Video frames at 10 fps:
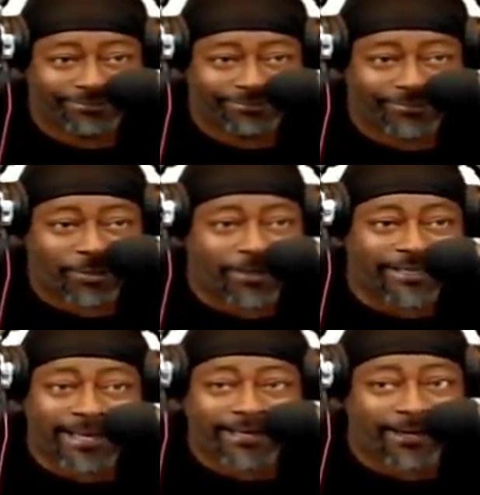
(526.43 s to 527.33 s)
What they
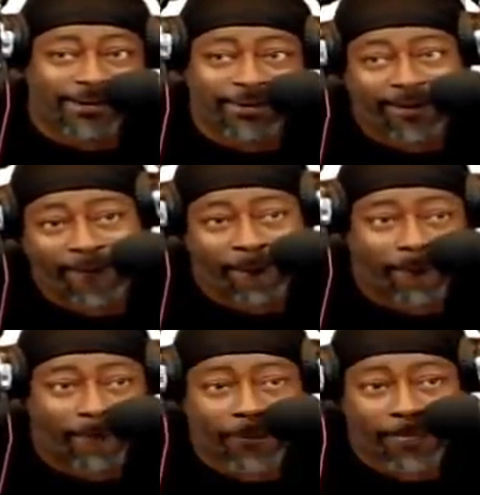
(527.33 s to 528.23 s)

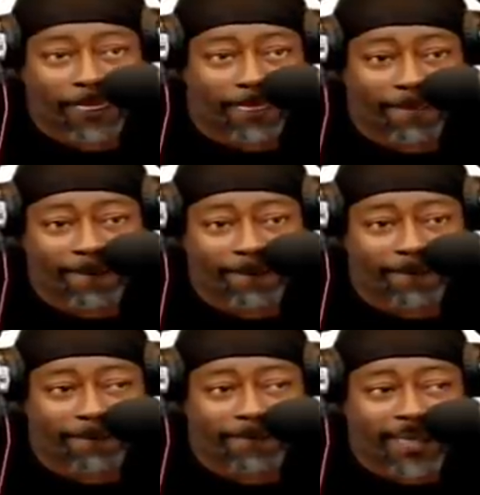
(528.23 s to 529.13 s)
doing?
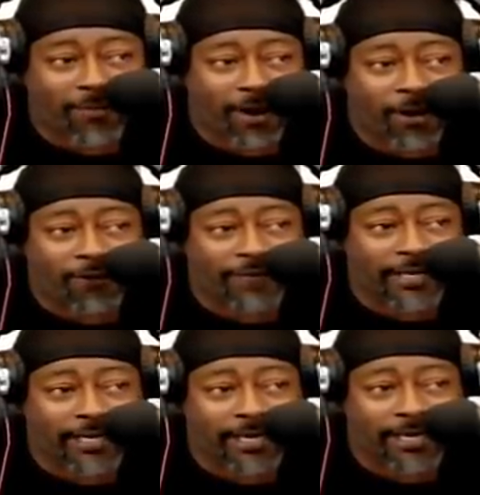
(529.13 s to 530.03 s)
They wrong for this.